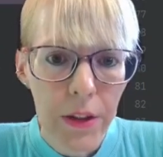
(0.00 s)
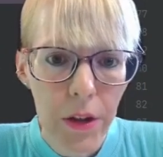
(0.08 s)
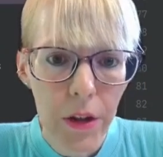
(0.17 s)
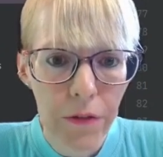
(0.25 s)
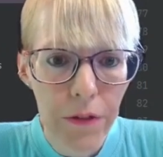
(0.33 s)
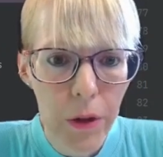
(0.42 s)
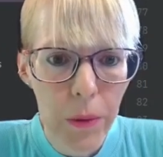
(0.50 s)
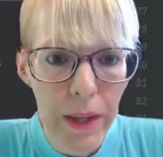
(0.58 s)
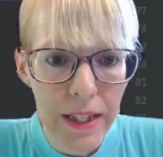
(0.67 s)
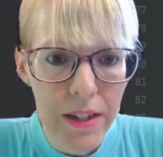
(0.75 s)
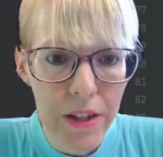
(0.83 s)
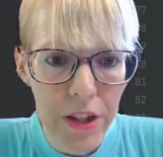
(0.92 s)
There are a few
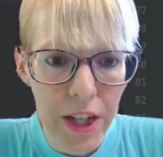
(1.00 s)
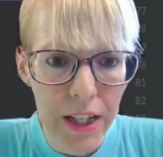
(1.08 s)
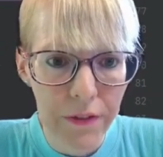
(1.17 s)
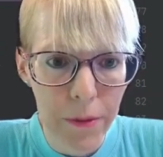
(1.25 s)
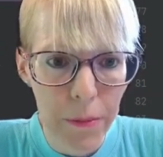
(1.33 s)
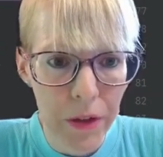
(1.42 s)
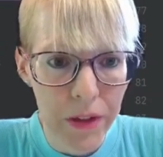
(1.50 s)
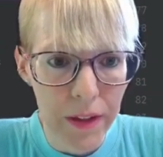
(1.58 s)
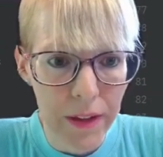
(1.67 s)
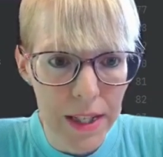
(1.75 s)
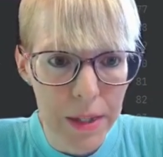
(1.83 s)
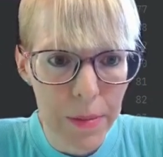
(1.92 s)
ways to check if I'm on the
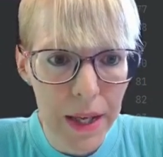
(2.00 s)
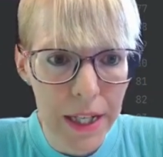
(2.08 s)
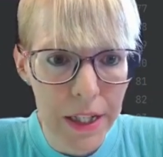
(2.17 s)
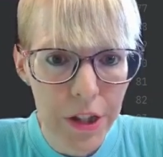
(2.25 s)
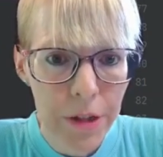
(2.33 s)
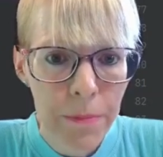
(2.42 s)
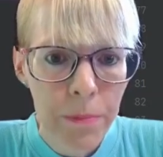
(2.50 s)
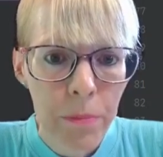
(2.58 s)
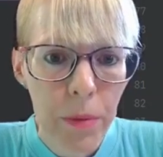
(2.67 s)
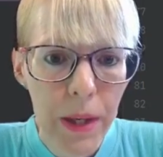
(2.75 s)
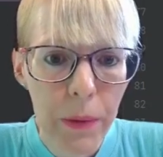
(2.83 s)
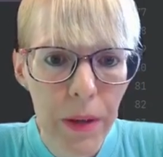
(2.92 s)
last page,
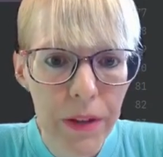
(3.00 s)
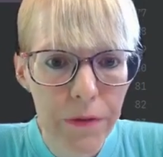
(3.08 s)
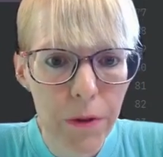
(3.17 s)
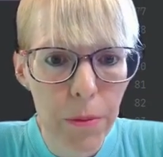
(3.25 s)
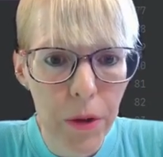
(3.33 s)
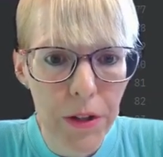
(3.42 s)
but I went for